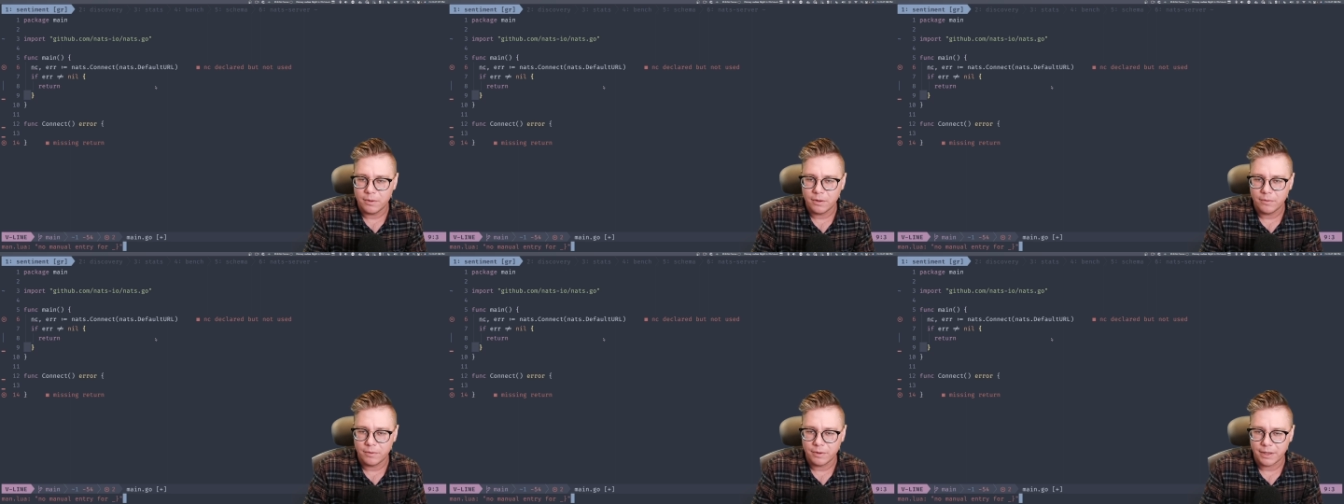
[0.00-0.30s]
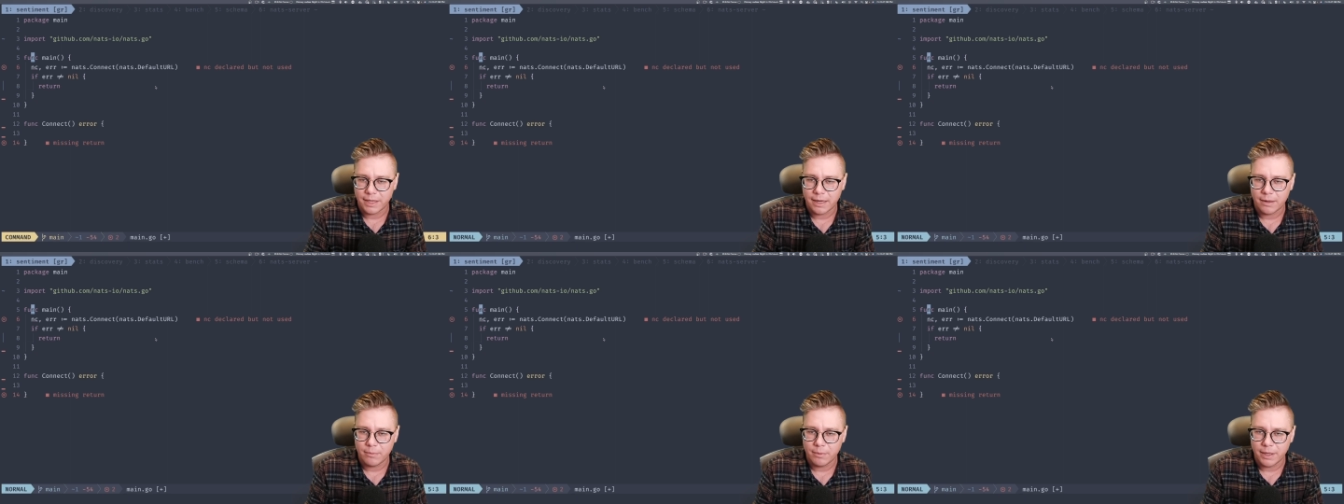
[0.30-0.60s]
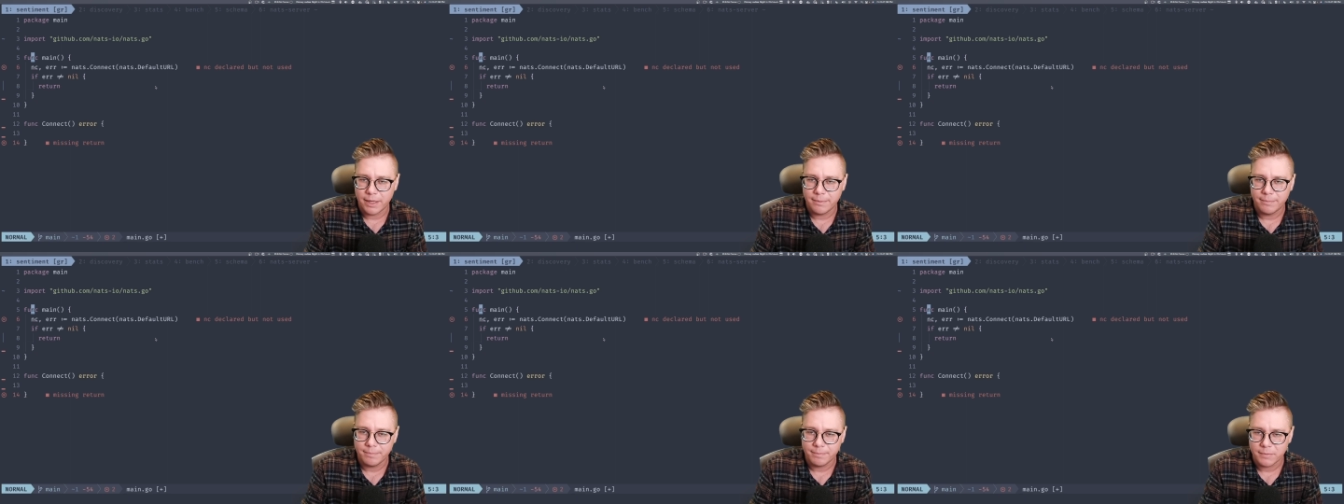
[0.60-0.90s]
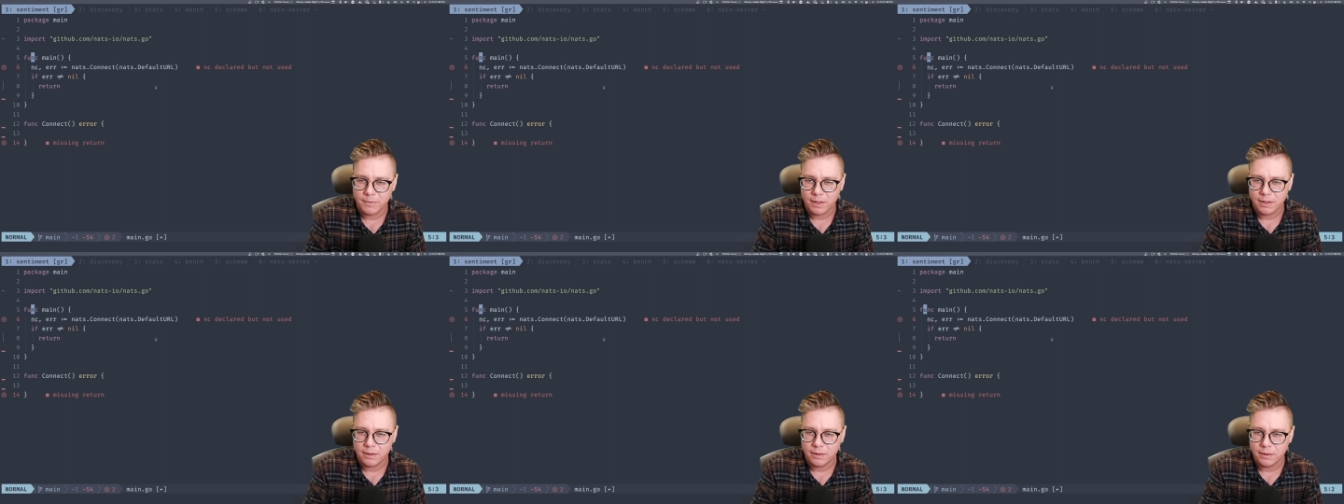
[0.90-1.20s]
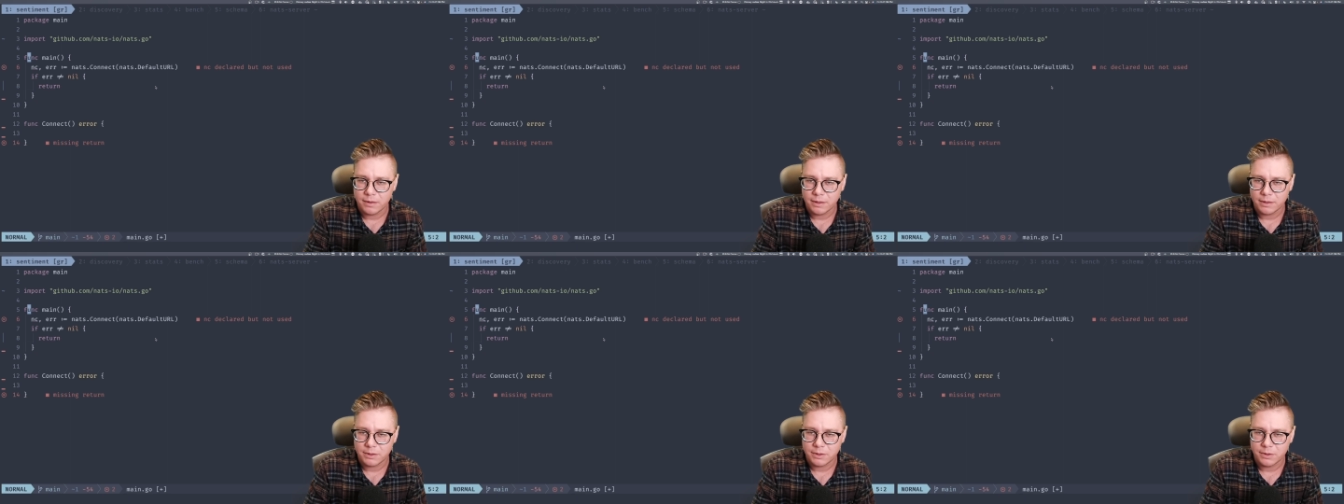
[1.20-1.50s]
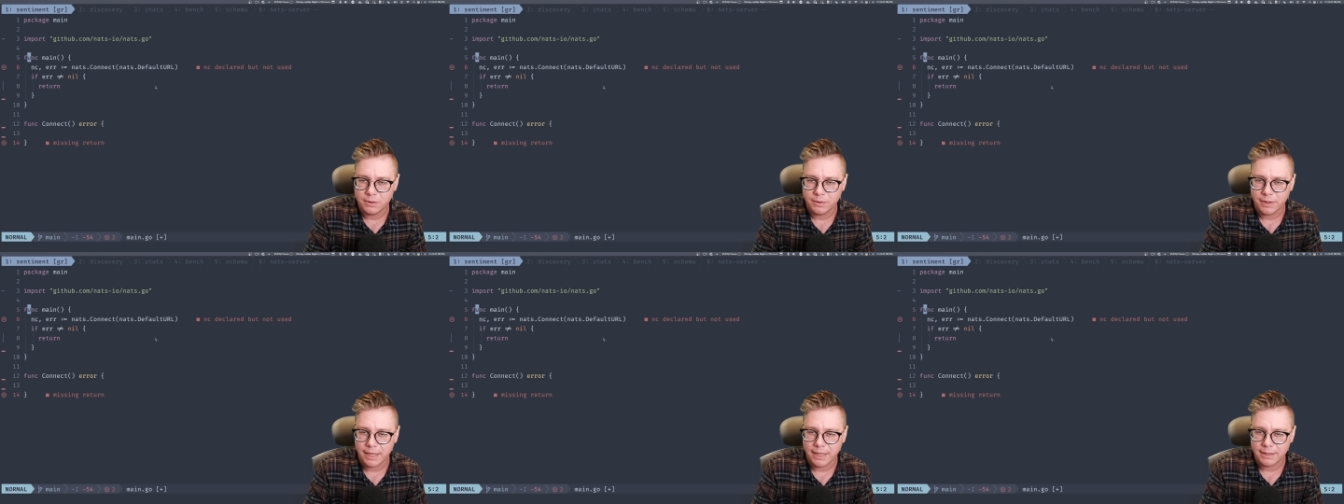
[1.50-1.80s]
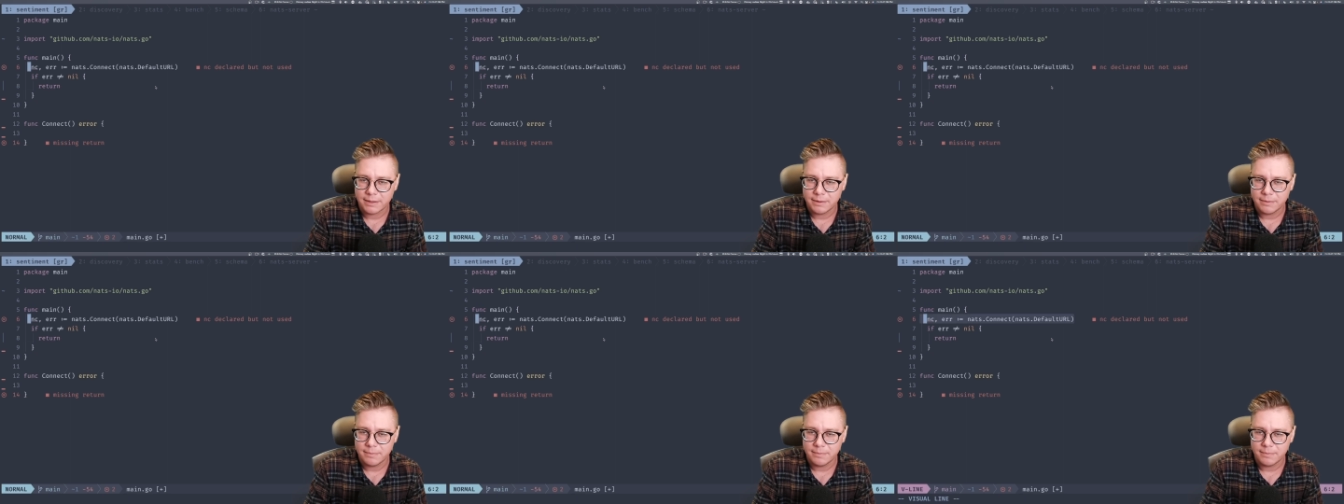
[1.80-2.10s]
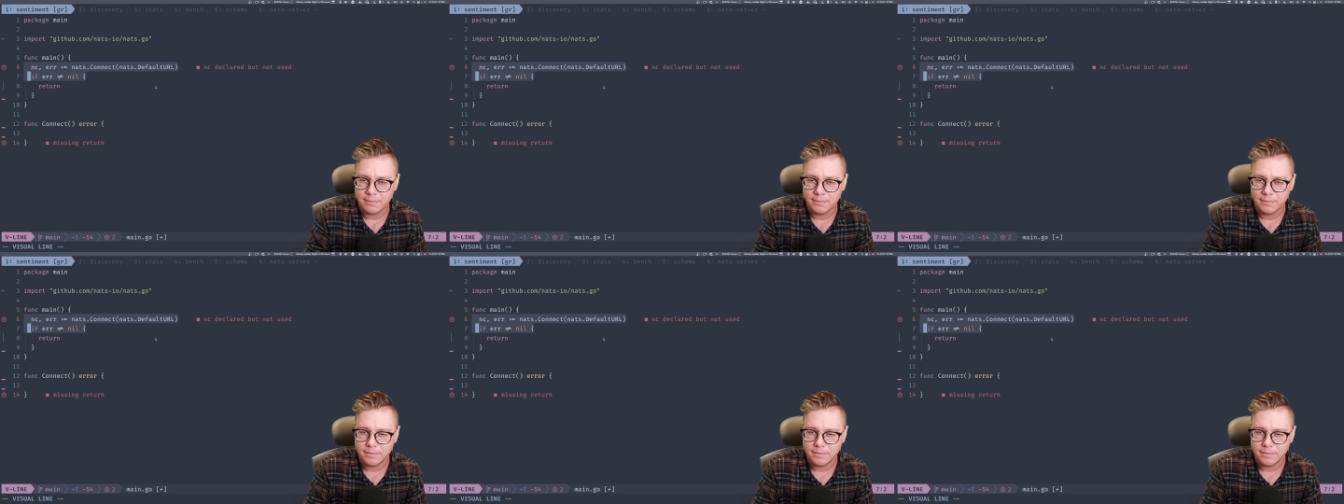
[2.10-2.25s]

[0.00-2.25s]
over that way. Let's do that.